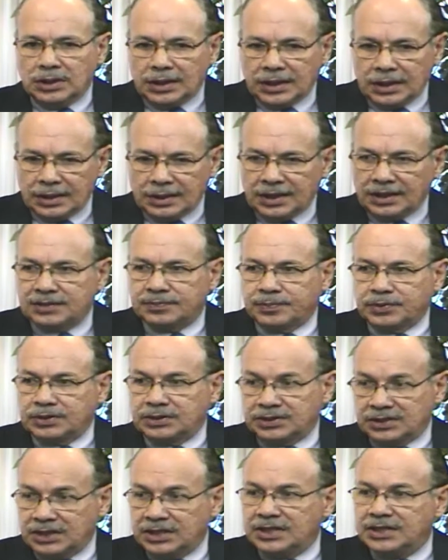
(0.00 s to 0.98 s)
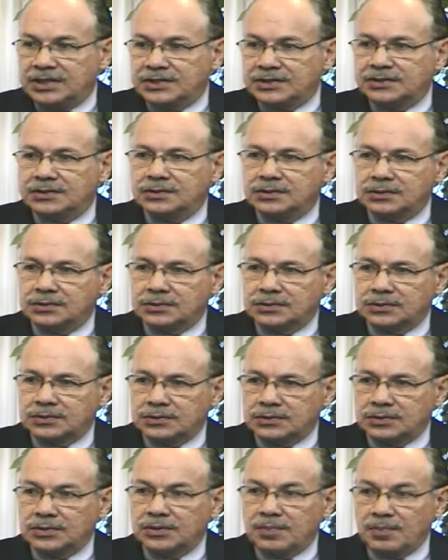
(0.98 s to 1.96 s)
and expertise
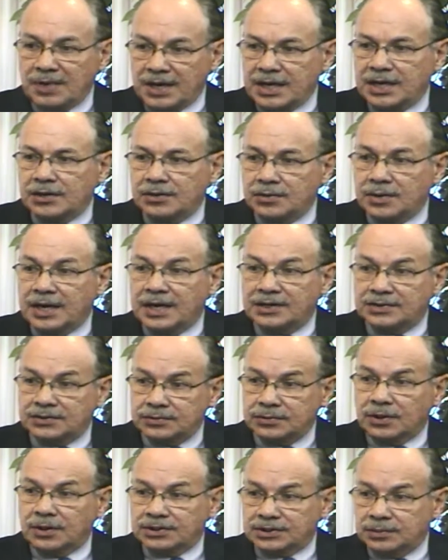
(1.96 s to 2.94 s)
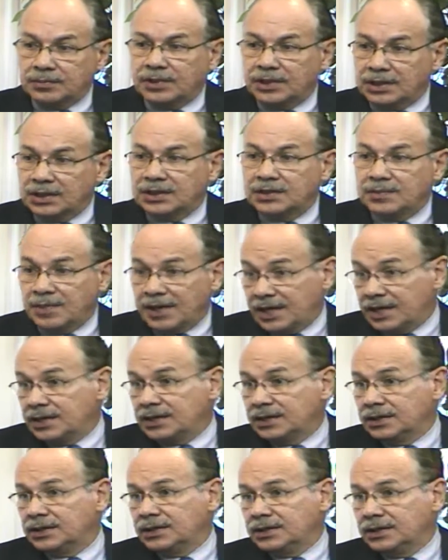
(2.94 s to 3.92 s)
to the mayor who has to ultimately
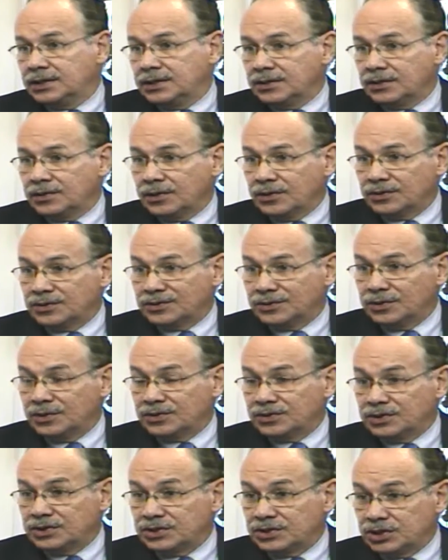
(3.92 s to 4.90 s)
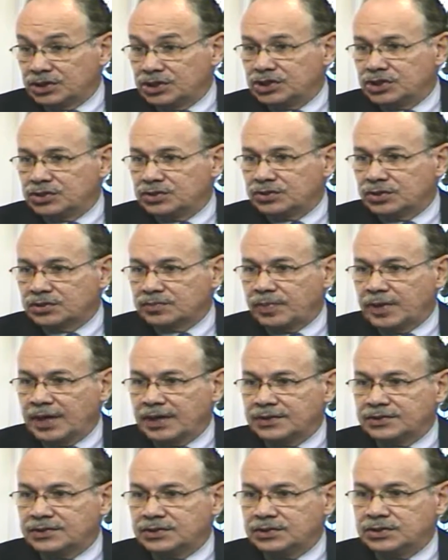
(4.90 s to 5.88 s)
make those, those decisions, those
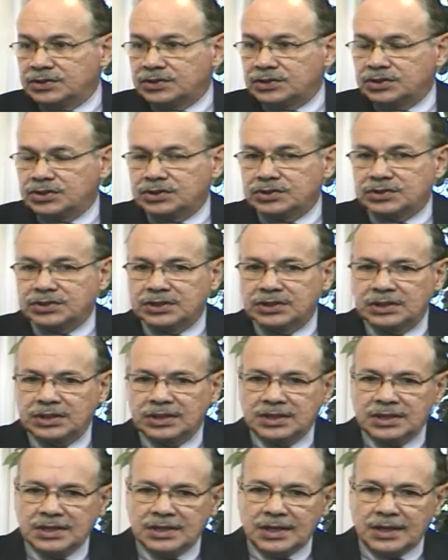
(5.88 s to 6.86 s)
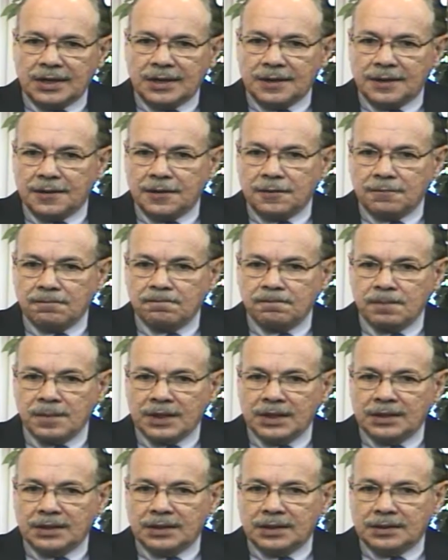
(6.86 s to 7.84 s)
policy decisions, um,
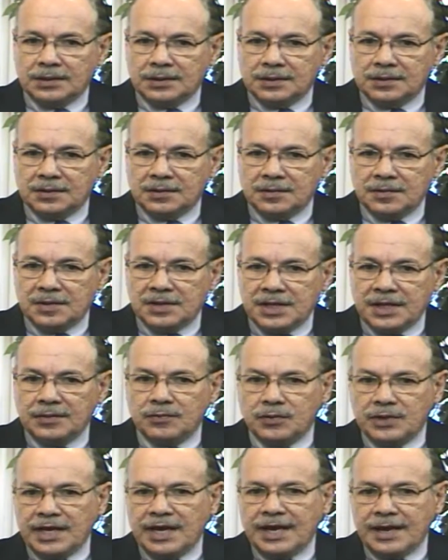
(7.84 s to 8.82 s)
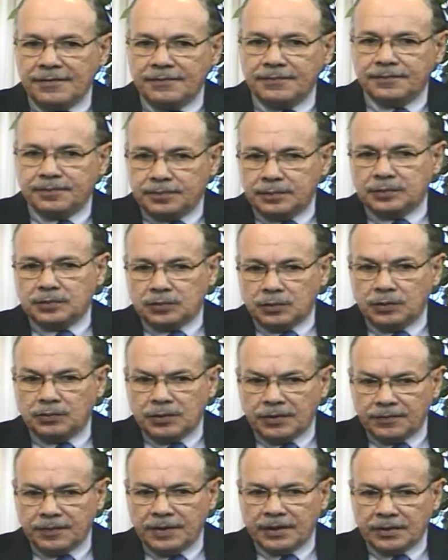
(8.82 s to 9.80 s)
uh, then we have,
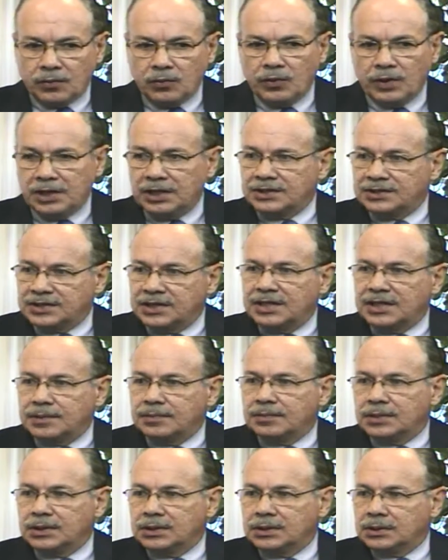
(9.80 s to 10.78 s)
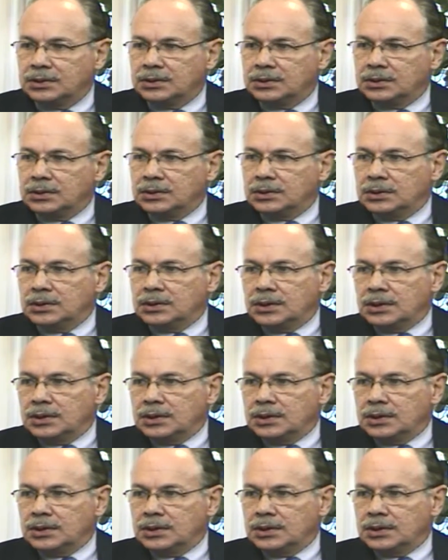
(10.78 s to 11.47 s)
we, have got a so winning the team. mayor should have at